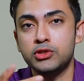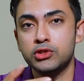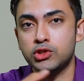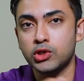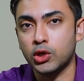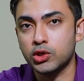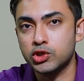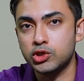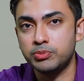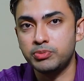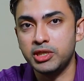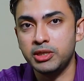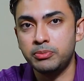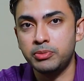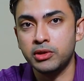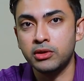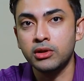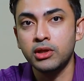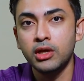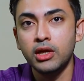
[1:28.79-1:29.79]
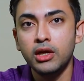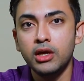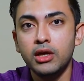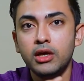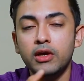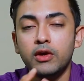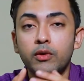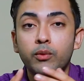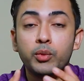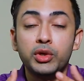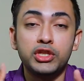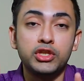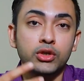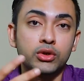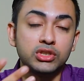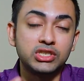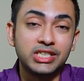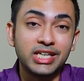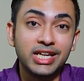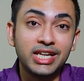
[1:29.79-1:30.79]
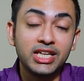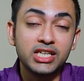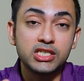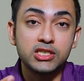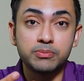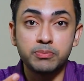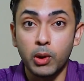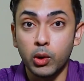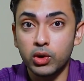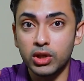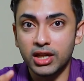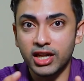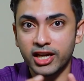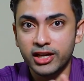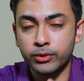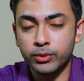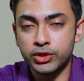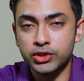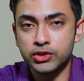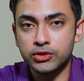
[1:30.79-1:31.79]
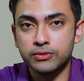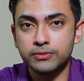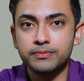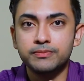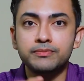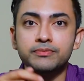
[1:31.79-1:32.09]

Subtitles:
to talk to people with your daily spoken language,